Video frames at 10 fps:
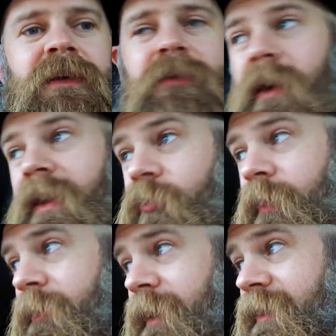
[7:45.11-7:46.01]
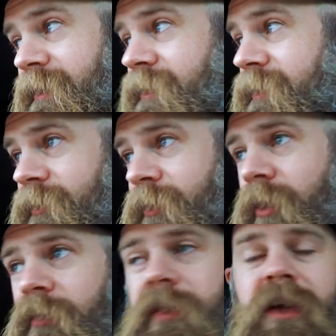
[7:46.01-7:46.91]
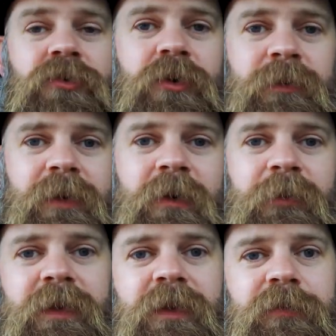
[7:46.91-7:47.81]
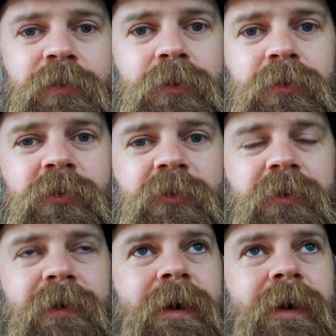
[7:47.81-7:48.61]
the weather's been amazing, so I got a friend round to help me take the photos,